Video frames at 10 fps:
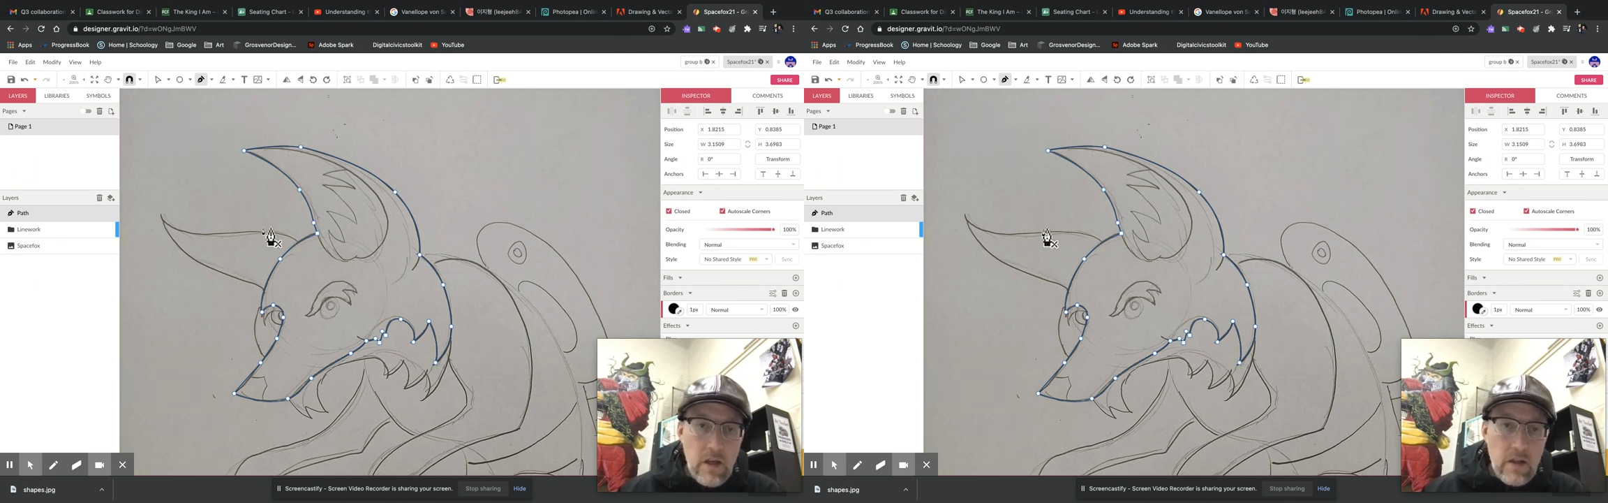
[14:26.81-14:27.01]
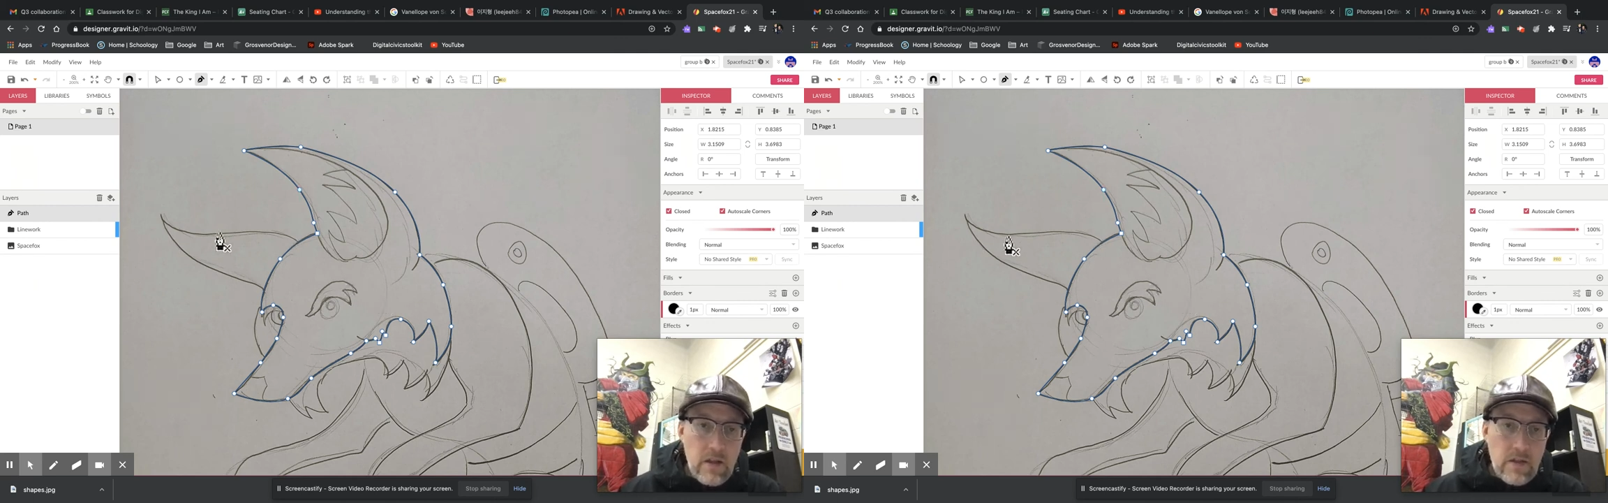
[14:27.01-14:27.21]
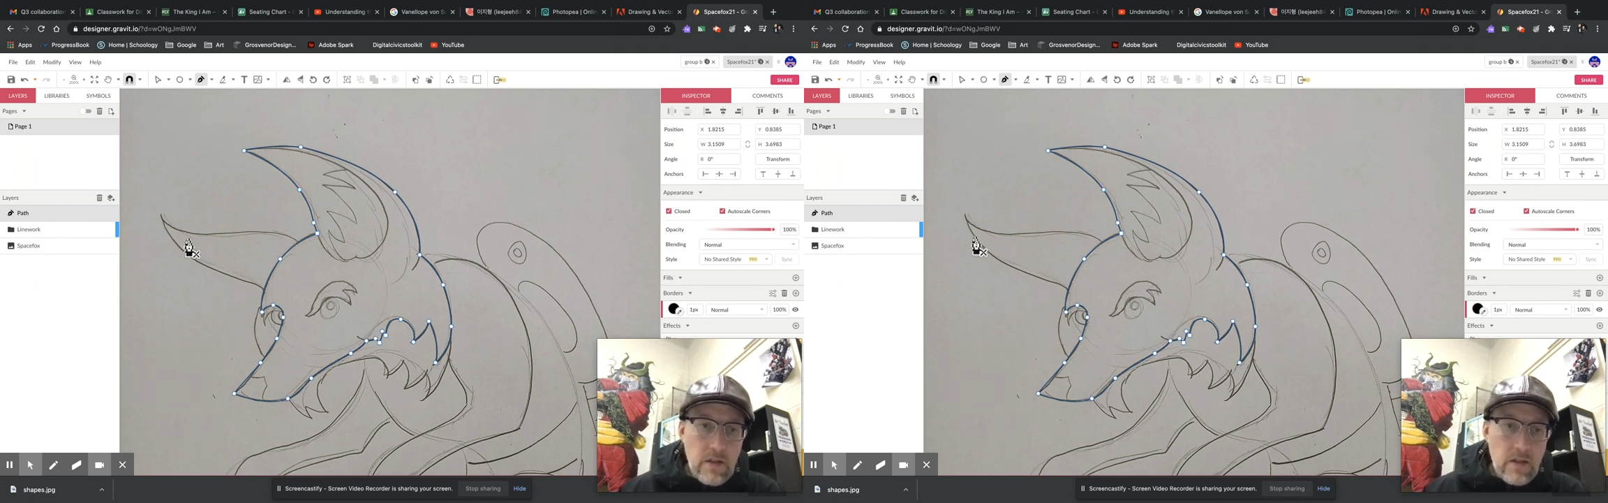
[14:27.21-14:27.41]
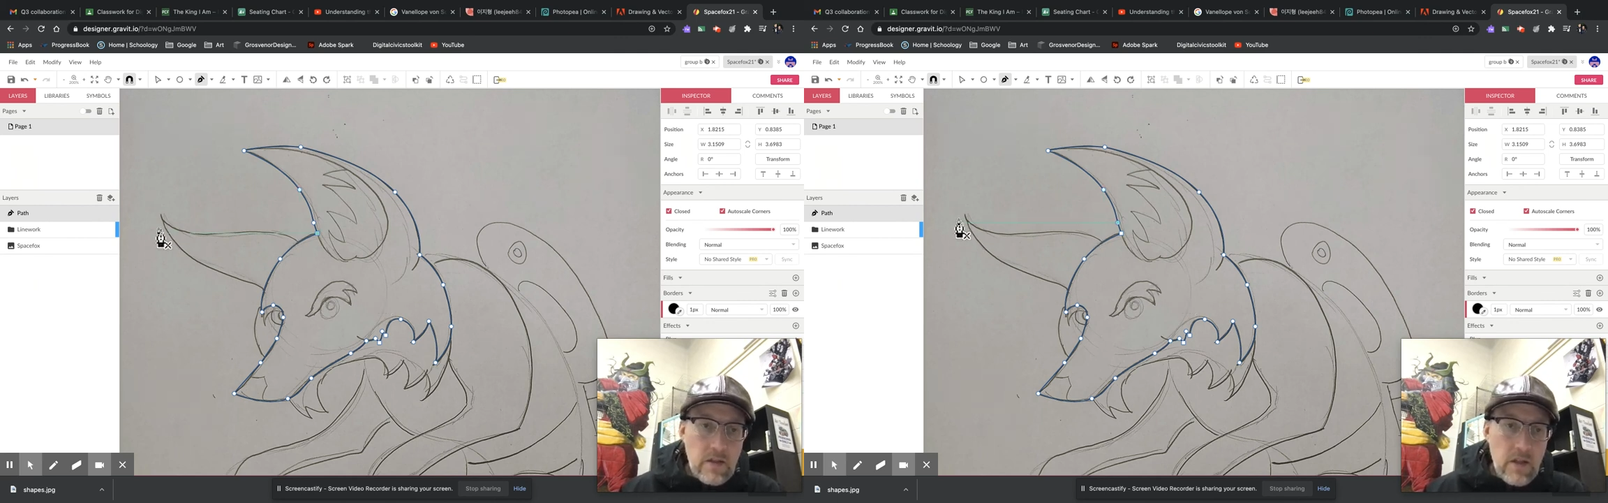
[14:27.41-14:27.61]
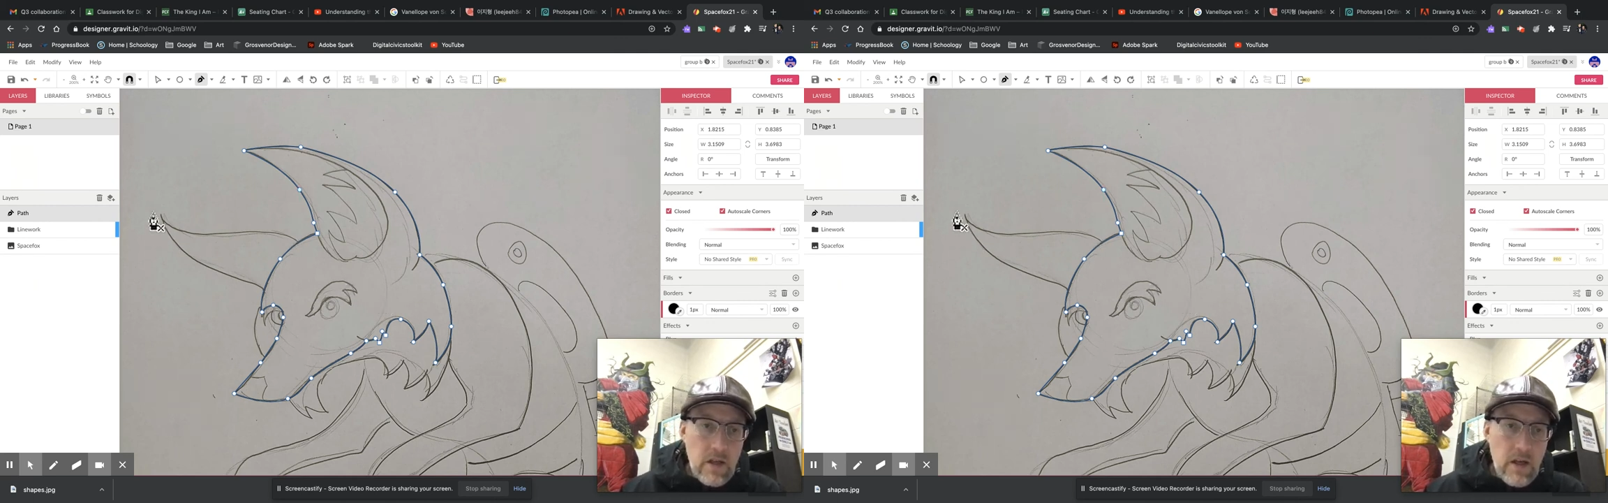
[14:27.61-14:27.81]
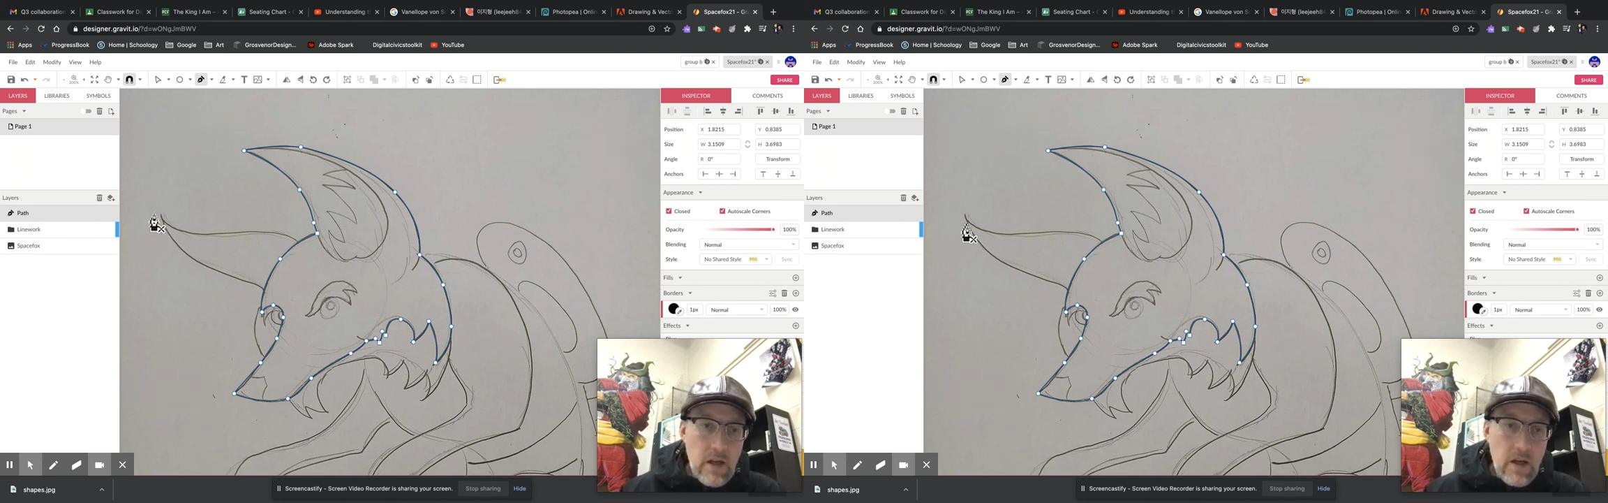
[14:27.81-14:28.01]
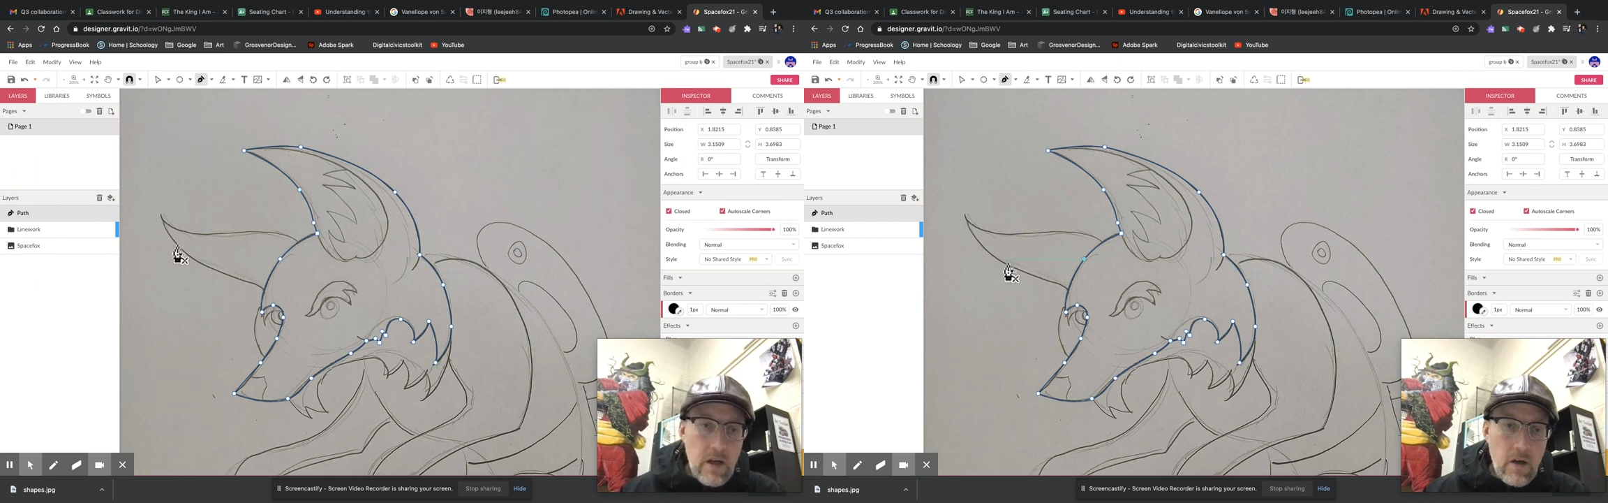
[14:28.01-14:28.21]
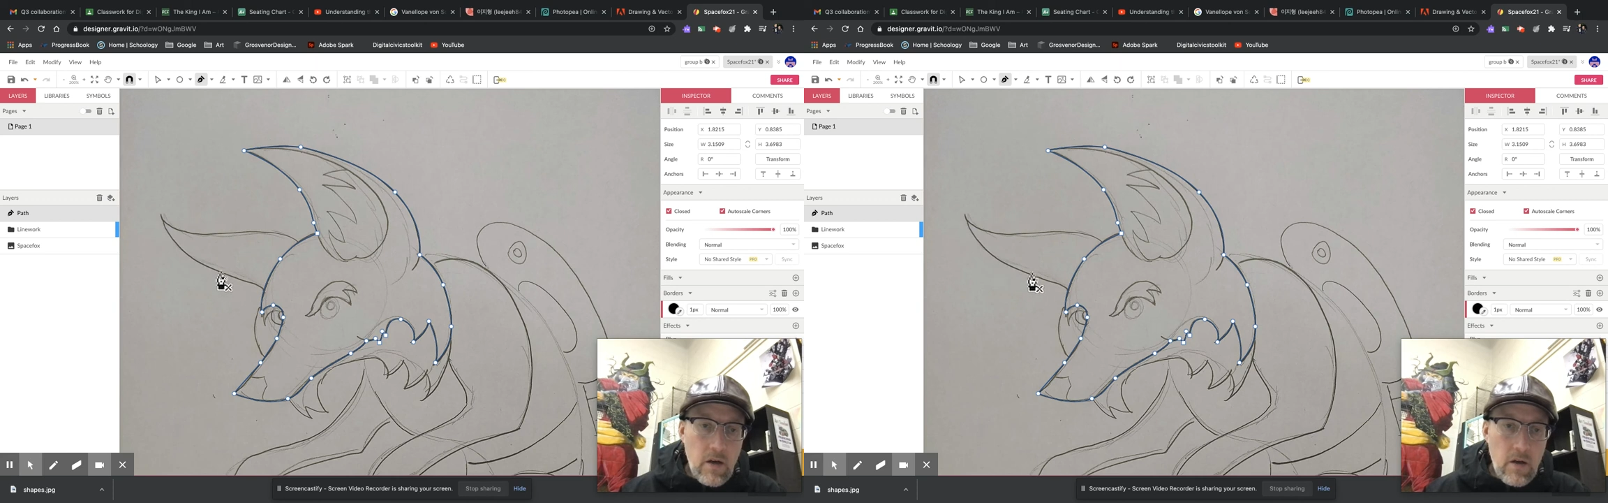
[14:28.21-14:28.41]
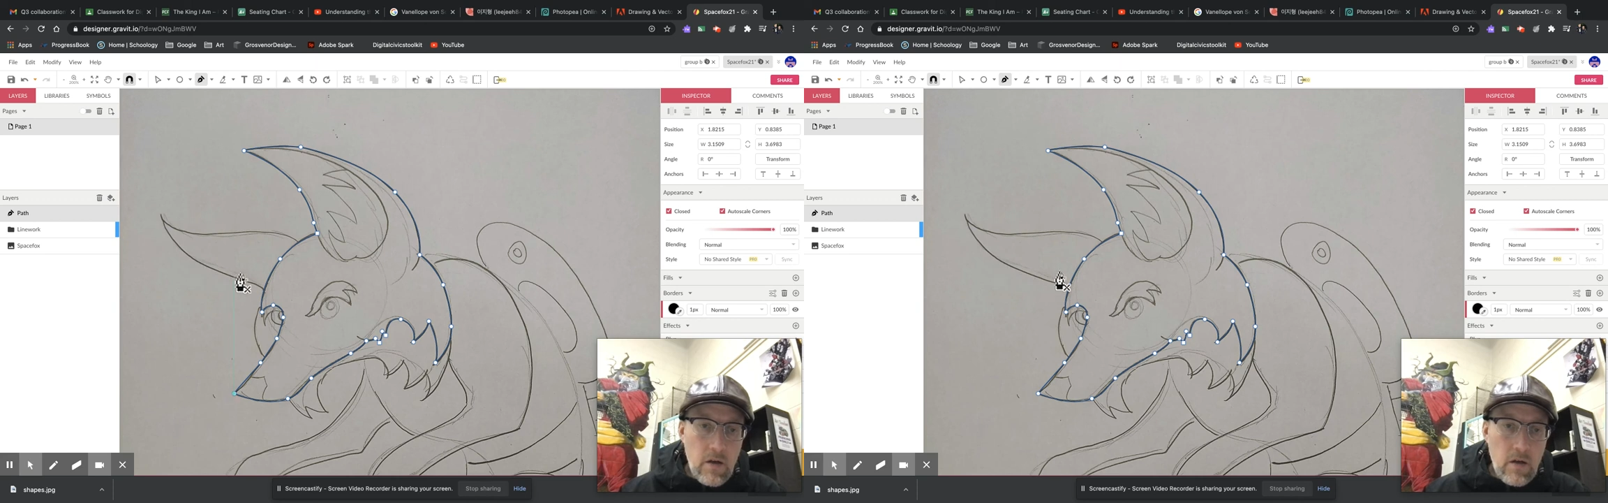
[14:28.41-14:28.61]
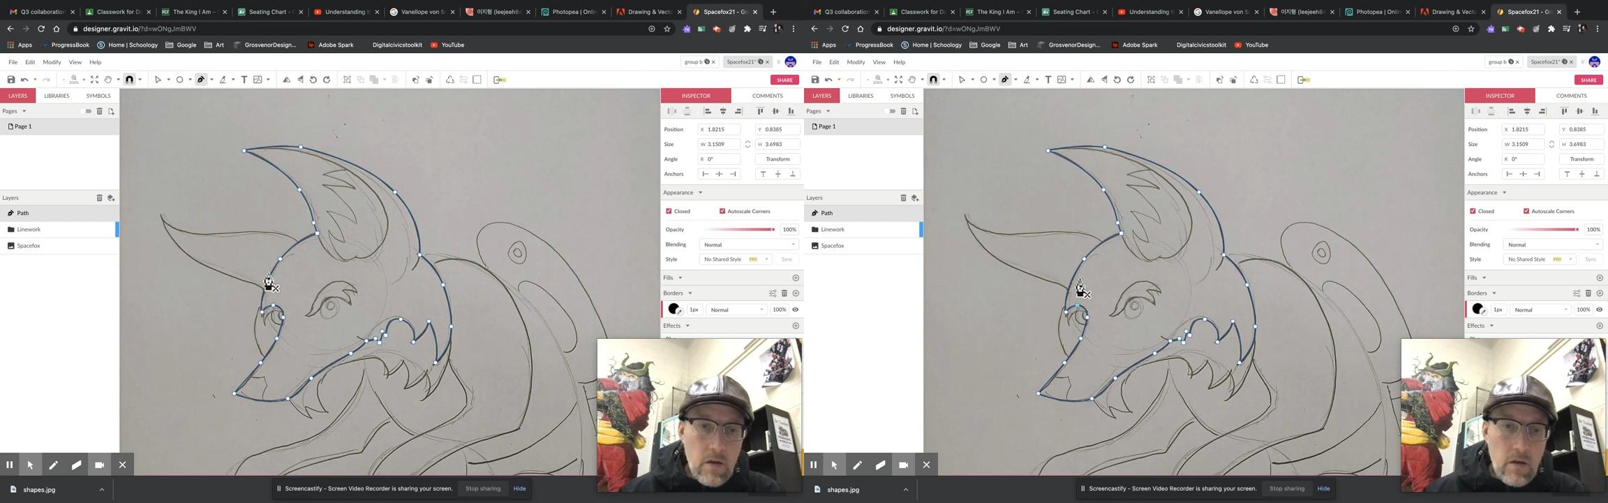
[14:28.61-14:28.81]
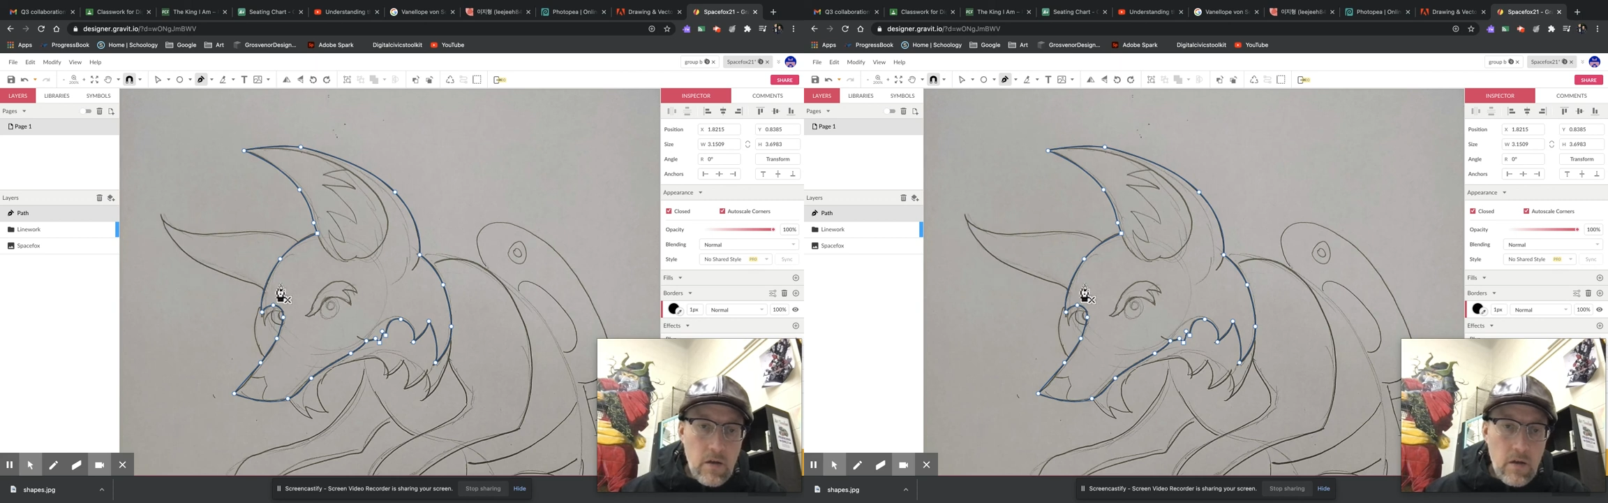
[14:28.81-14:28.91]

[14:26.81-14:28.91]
this entire